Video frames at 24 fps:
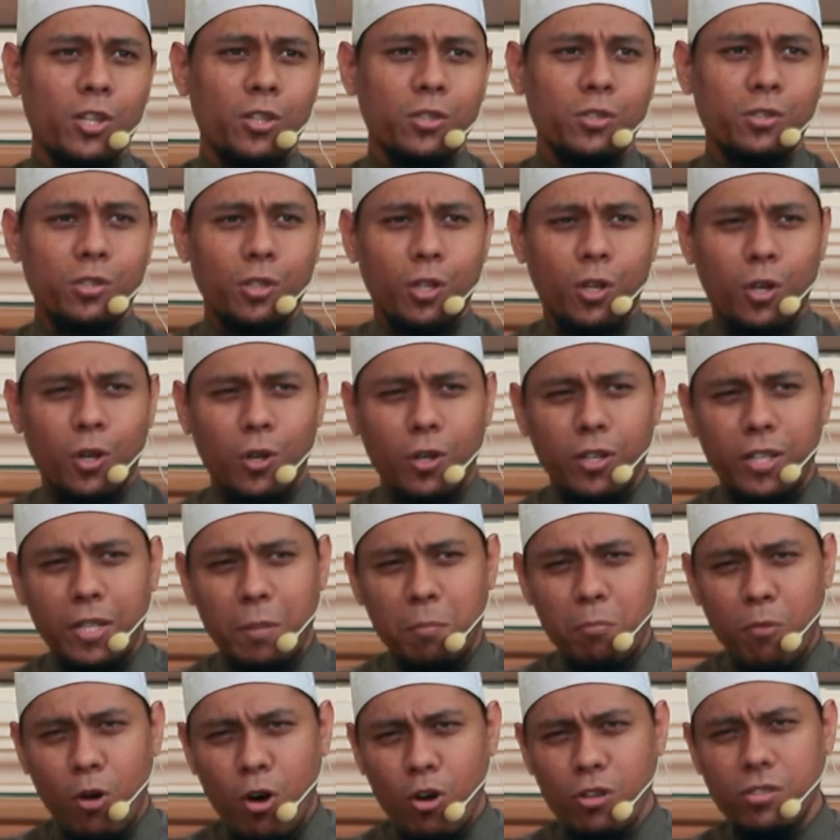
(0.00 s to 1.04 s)
So
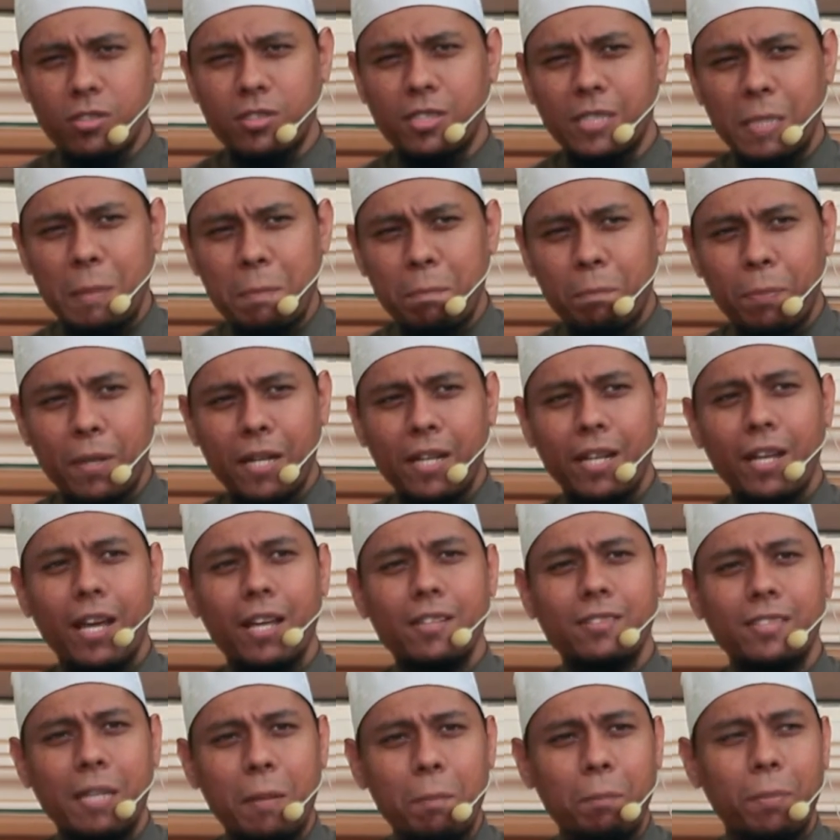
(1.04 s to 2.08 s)
the most simple
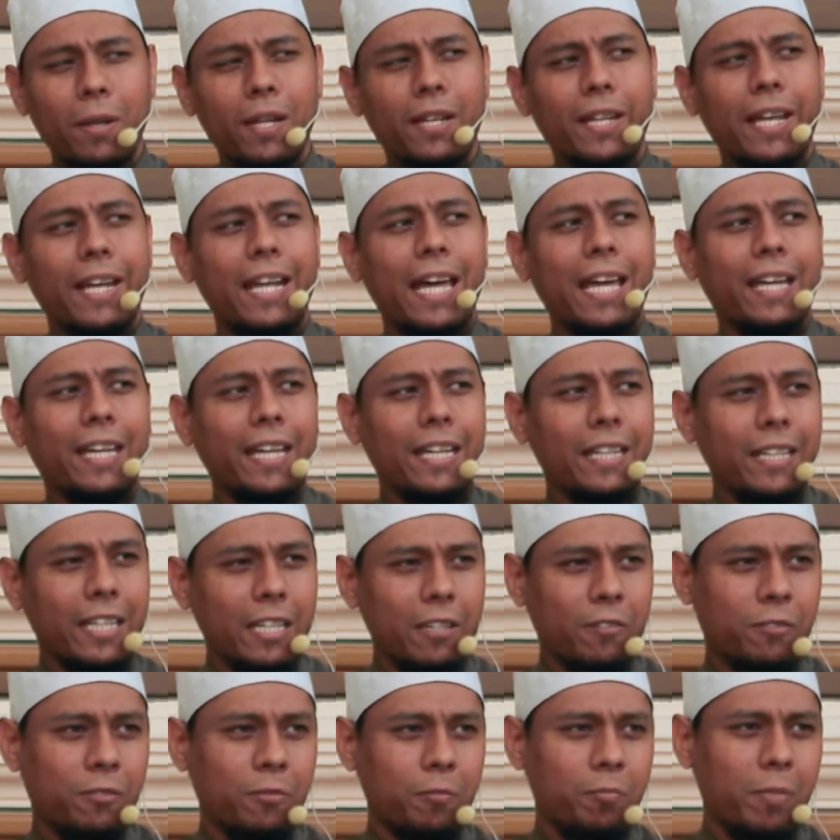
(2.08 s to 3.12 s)
example that I can
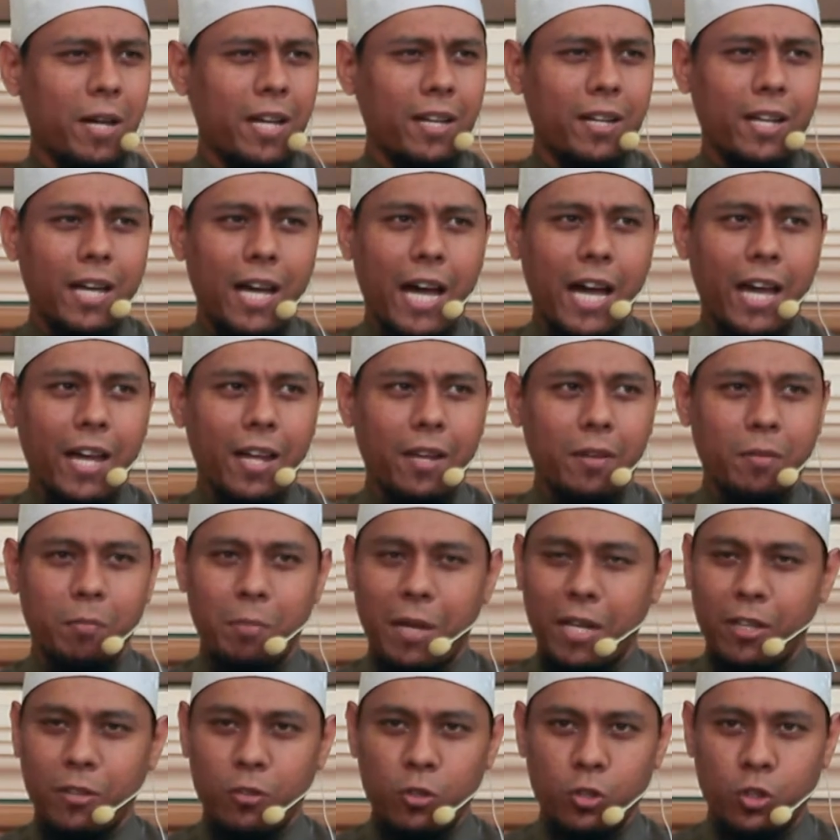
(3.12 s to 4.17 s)
give, but, I,
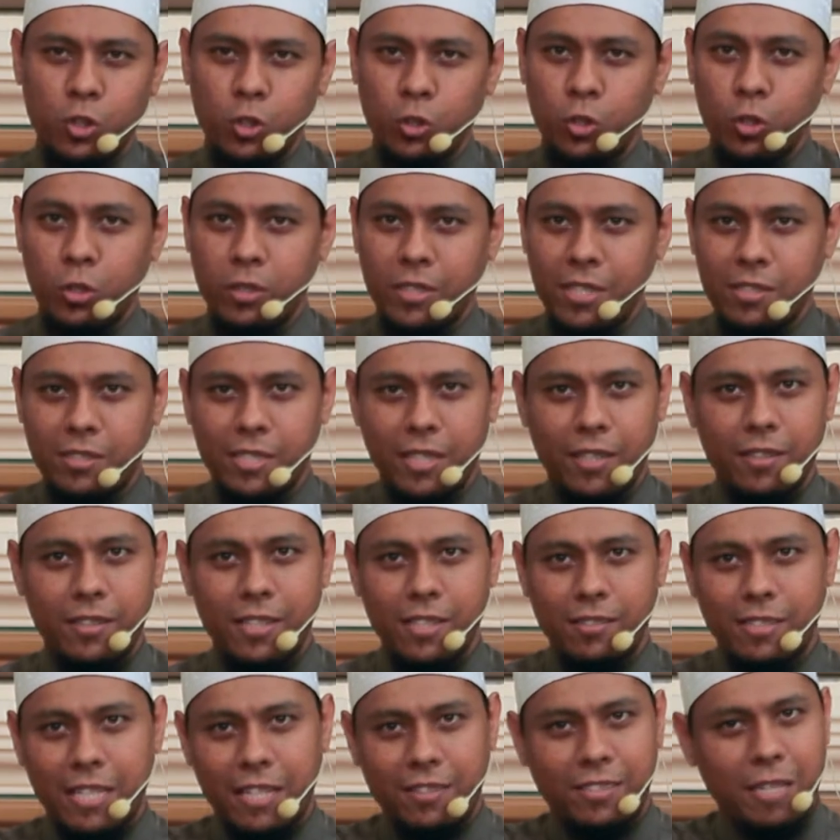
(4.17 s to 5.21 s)
but you, you, this,
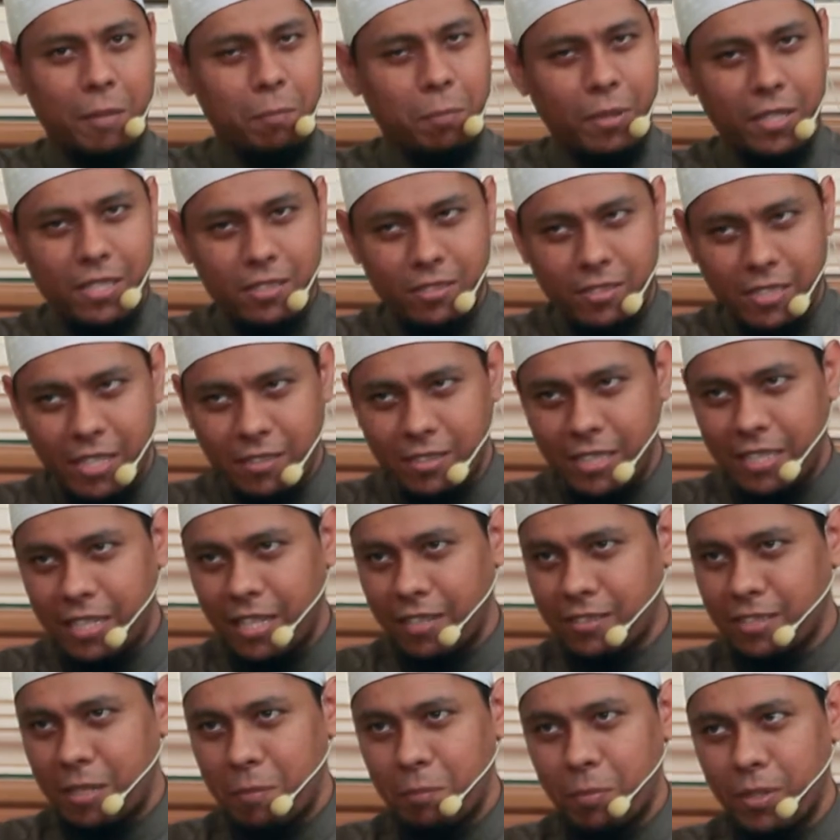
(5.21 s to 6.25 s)
this example is just an
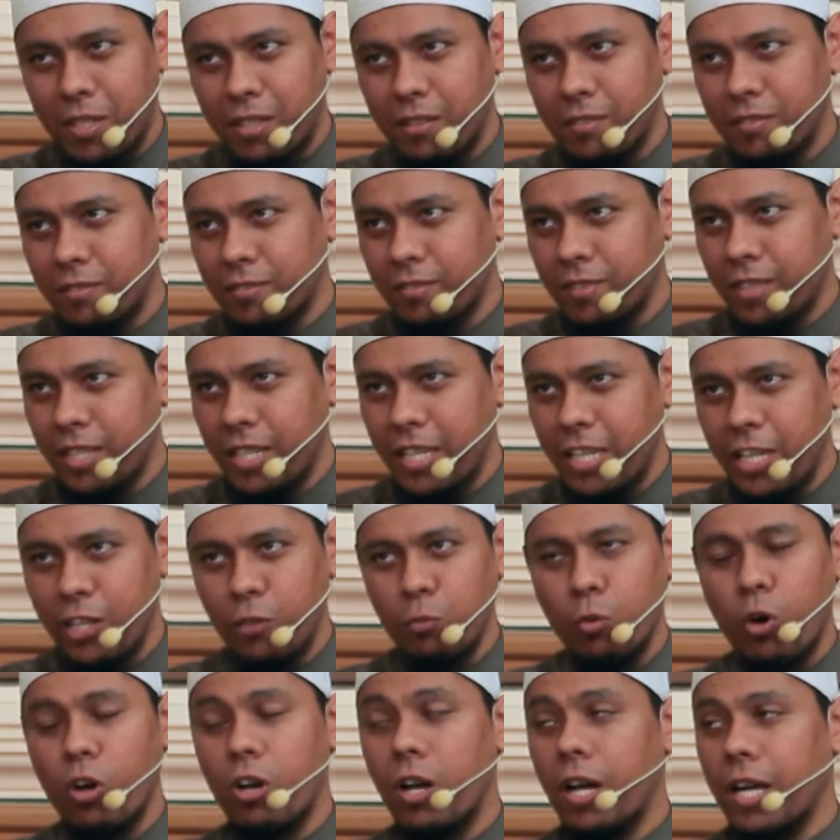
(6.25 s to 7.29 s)
example,
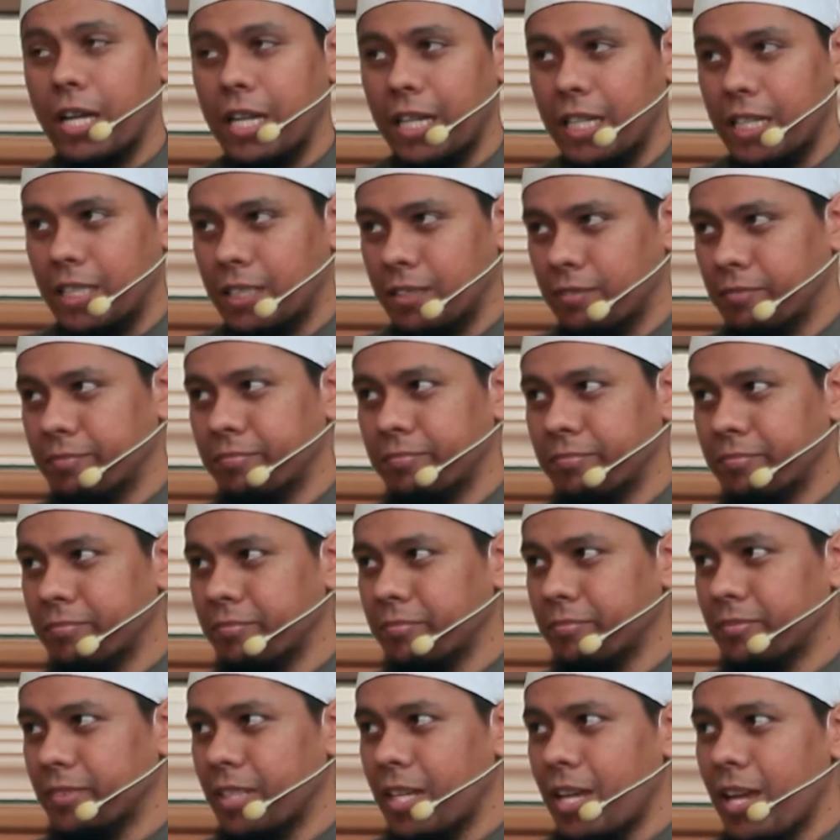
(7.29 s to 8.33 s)
it won't occur.
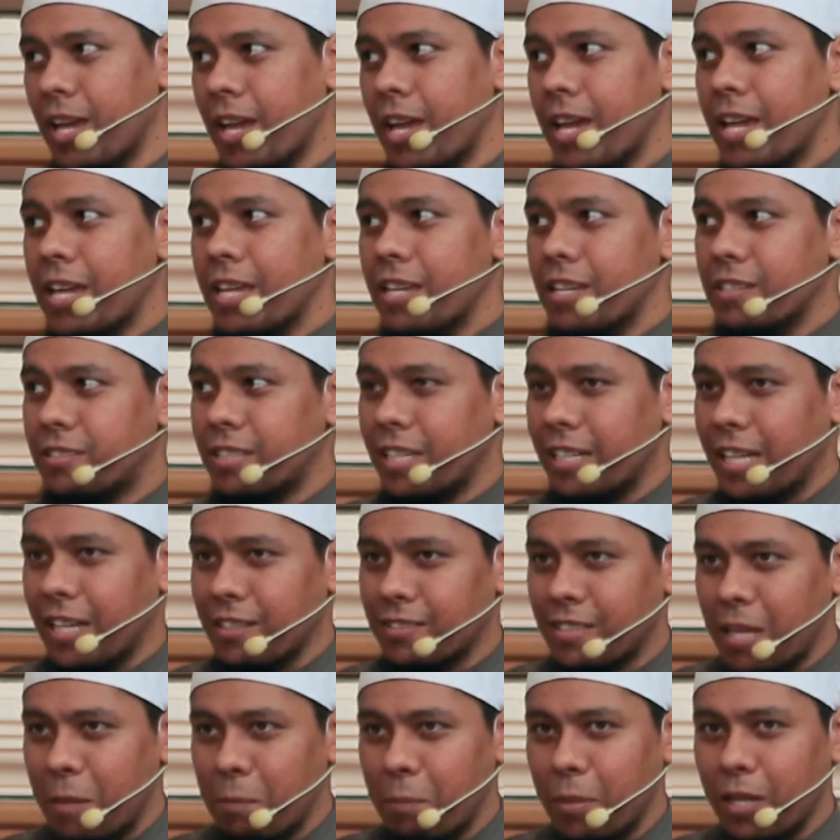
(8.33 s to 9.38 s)
It's an
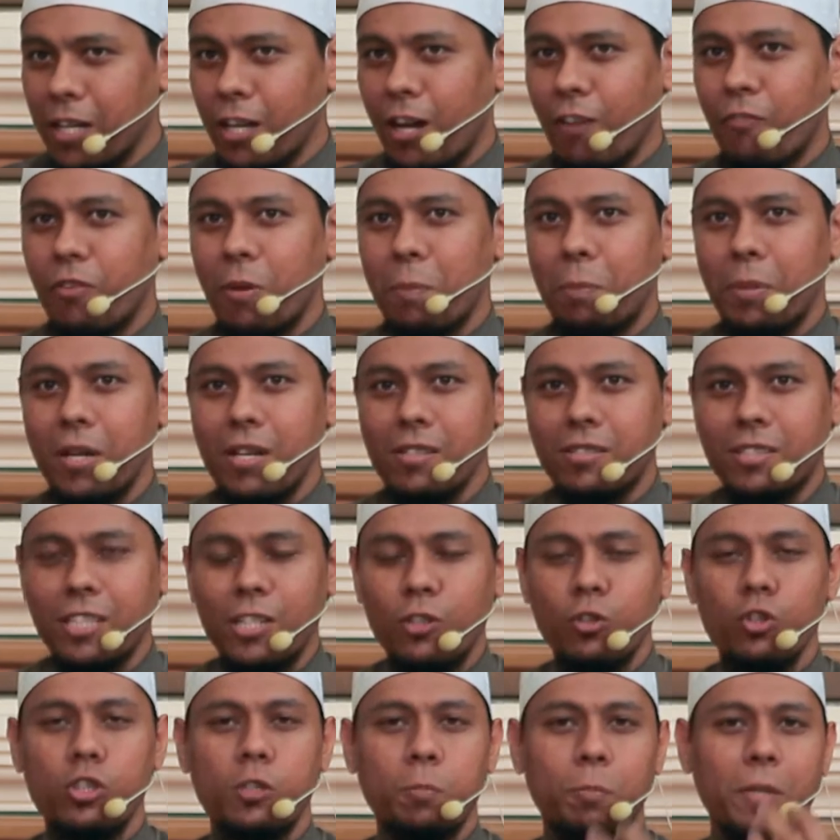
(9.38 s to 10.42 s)
example of a
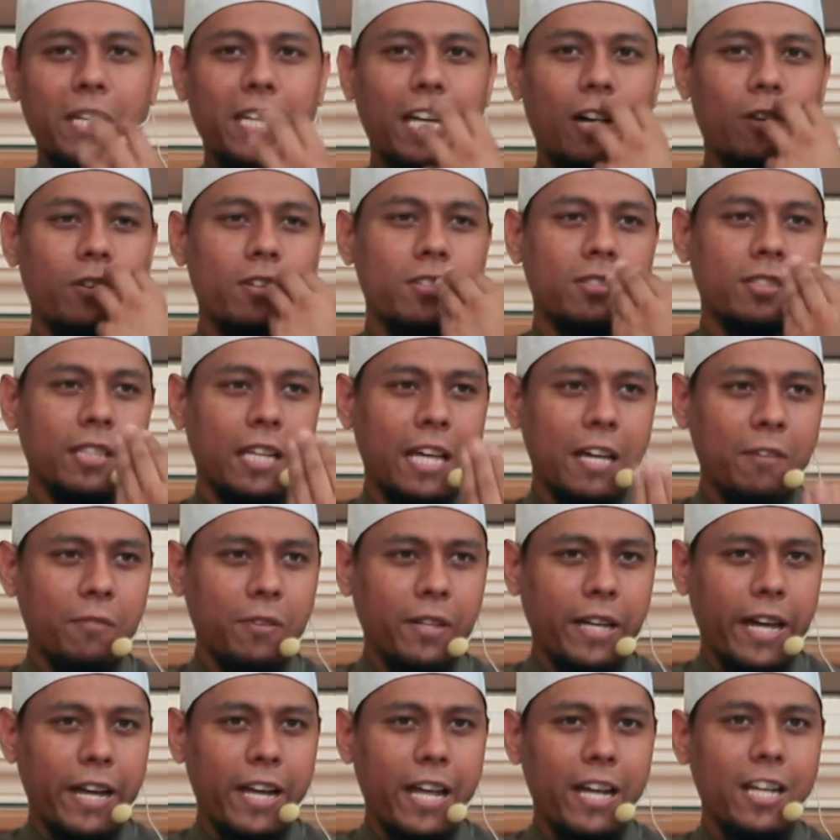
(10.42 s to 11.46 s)
person who spit out his
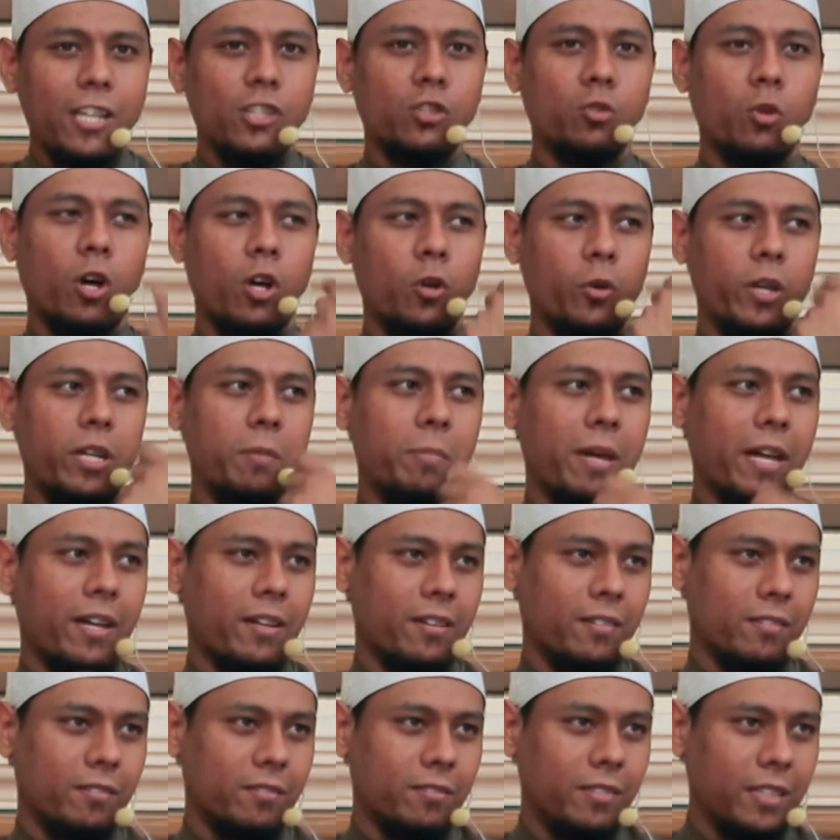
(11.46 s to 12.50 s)
saliva and then he swallow it back.
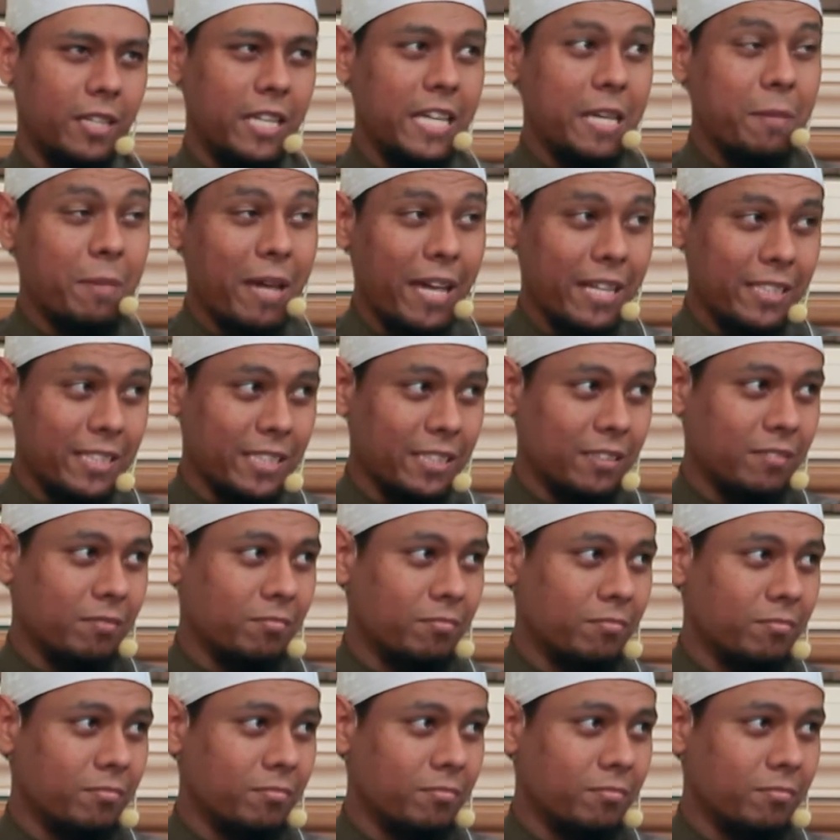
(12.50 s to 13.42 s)
Imagine.